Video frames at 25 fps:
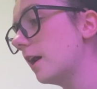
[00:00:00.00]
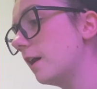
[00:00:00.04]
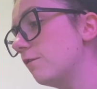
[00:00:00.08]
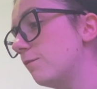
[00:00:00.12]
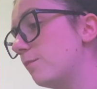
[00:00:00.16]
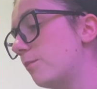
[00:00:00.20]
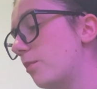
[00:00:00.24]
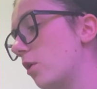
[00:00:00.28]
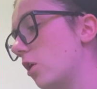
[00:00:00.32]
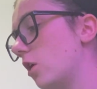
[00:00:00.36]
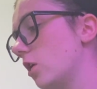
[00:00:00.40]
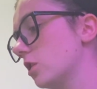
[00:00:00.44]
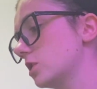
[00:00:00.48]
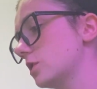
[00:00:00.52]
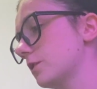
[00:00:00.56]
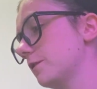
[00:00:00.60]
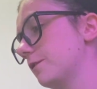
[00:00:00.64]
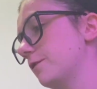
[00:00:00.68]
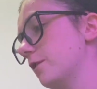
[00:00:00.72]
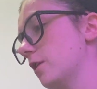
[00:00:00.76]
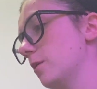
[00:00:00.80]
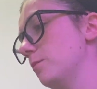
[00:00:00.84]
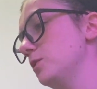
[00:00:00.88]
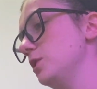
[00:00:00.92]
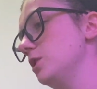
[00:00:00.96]
I've brought
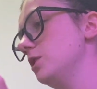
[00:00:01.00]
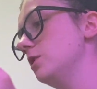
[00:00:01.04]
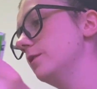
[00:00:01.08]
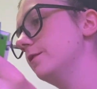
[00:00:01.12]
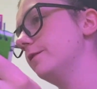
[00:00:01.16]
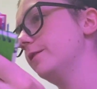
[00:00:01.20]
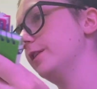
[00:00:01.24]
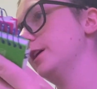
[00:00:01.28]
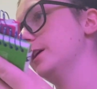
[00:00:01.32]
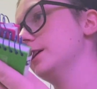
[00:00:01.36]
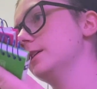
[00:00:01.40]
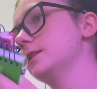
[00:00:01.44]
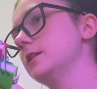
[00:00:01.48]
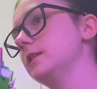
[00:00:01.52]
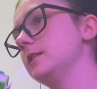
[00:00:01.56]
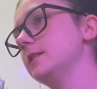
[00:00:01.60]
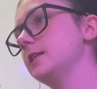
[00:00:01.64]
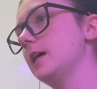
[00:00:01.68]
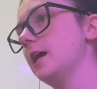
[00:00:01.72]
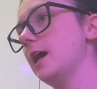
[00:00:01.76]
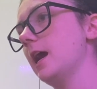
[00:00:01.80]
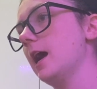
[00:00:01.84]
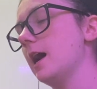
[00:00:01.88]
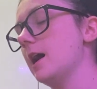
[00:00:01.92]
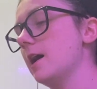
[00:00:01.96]
from
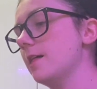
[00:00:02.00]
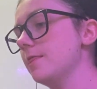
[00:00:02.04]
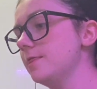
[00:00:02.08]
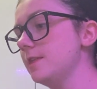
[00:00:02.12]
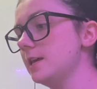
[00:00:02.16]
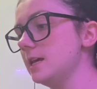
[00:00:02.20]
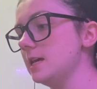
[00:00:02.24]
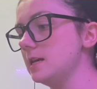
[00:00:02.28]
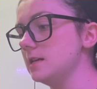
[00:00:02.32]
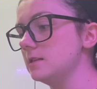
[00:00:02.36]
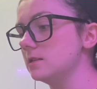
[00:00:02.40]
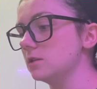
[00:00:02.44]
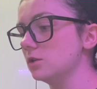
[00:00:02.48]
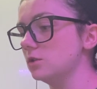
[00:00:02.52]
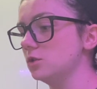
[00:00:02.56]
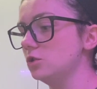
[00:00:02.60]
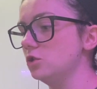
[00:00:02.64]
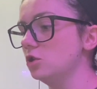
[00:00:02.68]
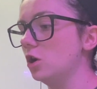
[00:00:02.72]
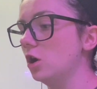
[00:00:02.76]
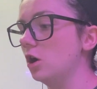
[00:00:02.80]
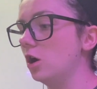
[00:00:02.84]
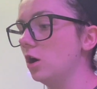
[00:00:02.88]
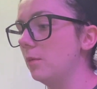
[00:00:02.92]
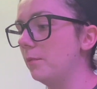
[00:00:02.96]
university are these
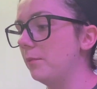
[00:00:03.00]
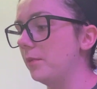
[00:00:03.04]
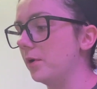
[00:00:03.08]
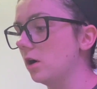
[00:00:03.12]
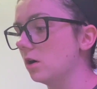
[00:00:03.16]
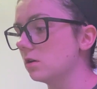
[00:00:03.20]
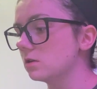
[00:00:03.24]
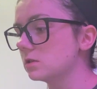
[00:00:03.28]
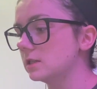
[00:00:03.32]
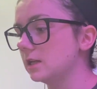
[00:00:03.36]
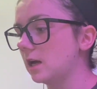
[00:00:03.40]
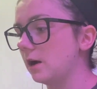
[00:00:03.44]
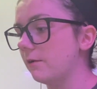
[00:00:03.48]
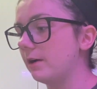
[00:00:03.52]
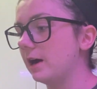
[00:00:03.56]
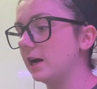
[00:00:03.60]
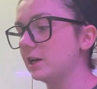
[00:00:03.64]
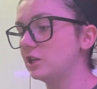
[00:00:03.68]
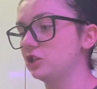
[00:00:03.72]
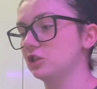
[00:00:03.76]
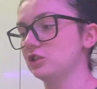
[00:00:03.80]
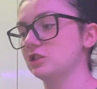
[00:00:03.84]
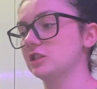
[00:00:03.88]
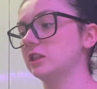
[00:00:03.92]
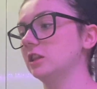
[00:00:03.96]
notebooks. Now I
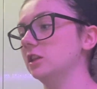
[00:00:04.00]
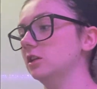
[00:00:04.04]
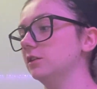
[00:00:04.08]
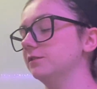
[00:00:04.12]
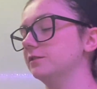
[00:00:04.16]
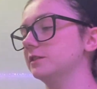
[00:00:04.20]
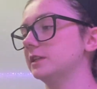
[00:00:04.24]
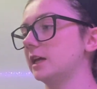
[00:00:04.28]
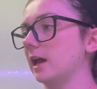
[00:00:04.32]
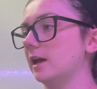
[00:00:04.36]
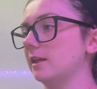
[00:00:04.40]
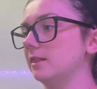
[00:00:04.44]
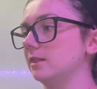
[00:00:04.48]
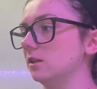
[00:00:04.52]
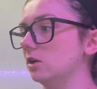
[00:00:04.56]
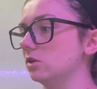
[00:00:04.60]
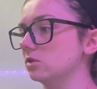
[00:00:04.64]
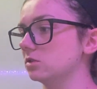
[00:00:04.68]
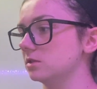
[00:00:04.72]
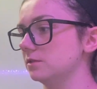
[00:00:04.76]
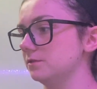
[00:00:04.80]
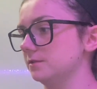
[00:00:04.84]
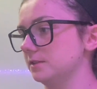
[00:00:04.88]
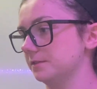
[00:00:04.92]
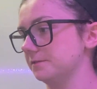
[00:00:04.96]
just loved getting
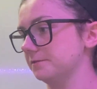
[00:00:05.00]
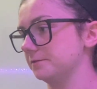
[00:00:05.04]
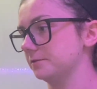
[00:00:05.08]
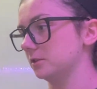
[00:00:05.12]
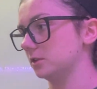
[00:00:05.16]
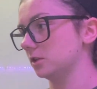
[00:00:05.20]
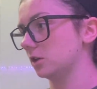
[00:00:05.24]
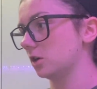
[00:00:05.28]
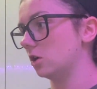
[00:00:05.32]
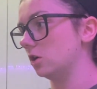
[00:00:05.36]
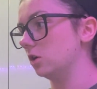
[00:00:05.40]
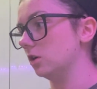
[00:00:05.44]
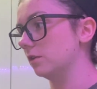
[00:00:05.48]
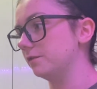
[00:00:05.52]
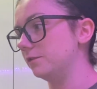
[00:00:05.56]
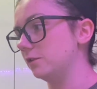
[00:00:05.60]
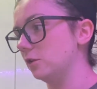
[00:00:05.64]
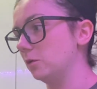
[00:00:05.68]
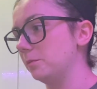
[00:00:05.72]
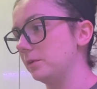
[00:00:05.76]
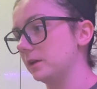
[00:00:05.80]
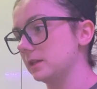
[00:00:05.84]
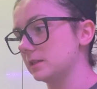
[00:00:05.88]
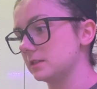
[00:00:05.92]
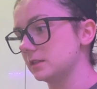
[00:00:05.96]
lots of different
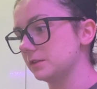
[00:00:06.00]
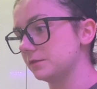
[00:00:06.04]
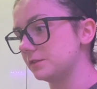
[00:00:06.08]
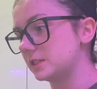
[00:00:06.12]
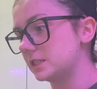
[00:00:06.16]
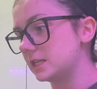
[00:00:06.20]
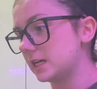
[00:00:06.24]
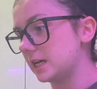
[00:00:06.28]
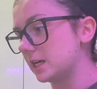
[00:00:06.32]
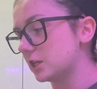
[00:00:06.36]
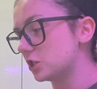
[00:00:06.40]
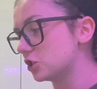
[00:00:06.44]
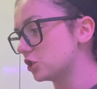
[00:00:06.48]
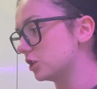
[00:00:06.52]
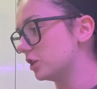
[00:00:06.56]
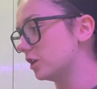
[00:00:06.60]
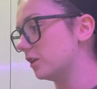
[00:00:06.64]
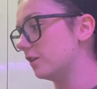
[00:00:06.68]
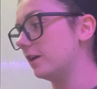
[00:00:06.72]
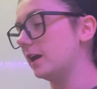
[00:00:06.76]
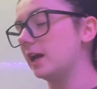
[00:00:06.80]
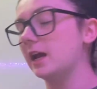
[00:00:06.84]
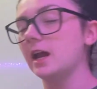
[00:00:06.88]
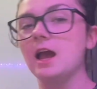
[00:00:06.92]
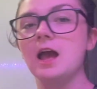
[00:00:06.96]
colourful bits of
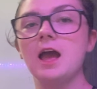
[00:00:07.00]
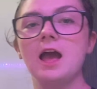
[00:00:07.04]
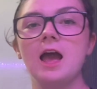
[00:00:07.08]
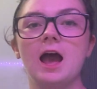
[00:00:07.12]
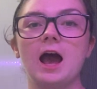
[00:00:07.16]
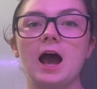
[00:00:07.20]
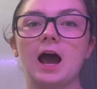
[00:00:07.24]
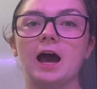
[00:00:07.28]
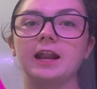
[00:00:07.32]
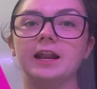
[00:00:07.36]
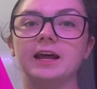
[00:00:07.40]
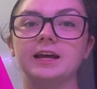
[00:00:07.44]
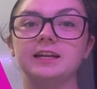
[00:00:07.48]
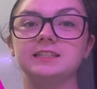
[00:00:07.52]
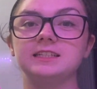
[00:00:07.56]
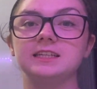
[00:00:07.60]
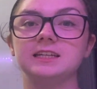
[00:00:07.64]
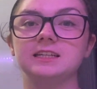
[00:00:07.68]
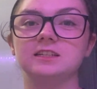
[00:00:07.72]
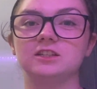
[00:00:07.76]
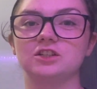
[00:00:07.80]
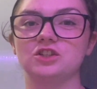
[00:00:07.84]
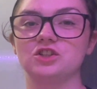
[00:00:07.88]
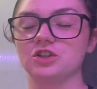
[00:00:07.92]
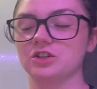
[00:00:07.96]
stationery, and I
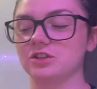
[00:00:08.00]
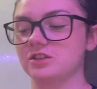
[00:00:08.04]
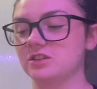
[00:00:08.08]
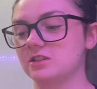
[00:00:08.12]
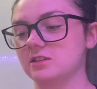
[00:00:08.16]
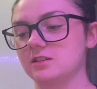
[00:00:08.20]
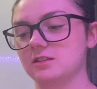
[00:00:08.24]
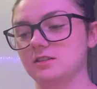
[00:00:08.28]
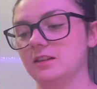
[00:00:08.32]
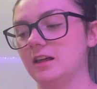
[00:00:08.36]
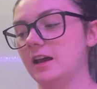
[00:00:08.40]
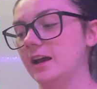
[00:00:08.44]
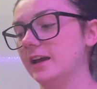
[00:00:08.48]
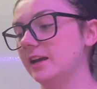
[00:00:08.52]
did just